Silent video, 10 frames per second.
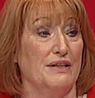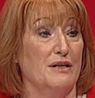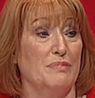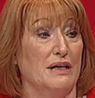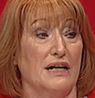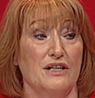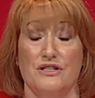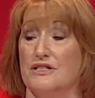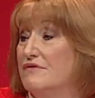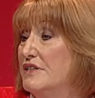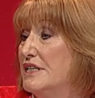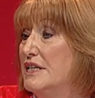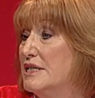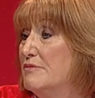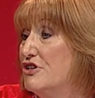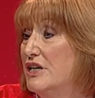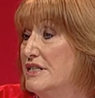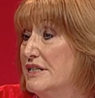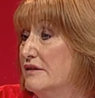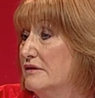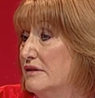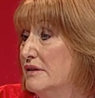the implications of the TTIP trade deal.